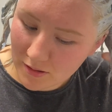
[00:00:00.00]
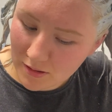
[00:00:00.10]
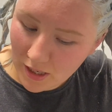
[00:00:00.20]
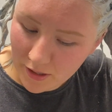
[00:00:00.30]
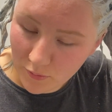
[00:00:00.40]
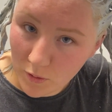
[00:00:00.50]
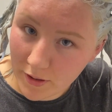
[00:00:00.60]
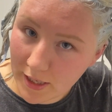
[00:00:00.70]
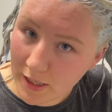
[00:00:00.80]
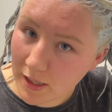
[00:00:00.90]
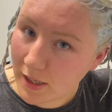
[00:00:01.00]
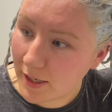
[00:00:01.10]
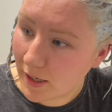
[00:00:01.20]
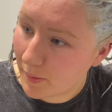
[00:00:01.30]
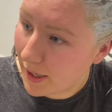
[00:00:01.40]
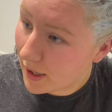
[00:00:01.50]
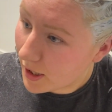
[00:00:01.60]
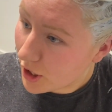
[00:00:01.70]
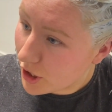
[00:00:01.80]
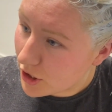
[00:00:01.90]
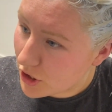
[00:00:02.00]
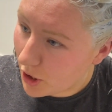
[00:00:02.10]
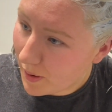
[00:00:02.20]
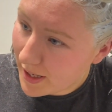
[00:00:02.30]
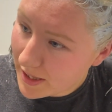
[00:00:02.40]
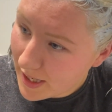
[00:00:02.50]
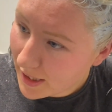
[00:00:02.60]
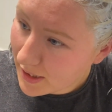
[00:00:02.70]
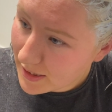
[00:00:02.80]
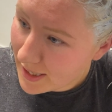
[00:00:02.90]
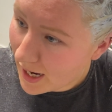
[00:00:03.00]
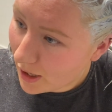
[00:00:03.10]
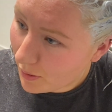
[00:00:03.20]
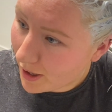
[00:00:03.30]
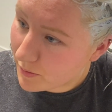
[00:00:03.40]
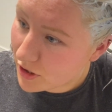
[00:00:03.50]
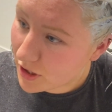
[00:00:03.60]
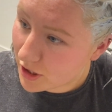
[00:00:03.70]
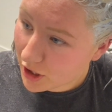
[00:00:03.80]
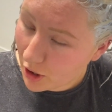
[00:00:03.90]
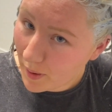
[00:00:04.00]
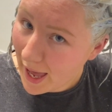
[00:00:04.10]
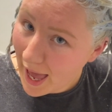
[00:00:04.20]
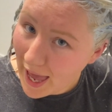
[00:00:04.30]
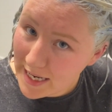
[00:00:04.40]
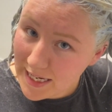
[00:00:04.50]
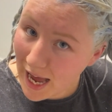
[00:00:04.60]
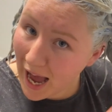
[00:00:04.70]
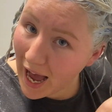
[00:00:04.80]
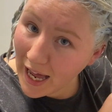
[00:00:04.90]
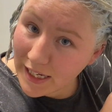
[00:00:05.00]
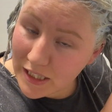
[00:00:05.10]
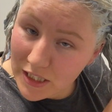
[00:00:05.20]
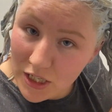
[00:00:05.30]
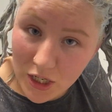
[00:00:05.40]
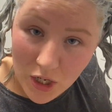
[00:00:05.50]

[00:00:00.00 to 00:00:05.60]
kind of worrying a little bit. So I think now I'm just gonna go ahead and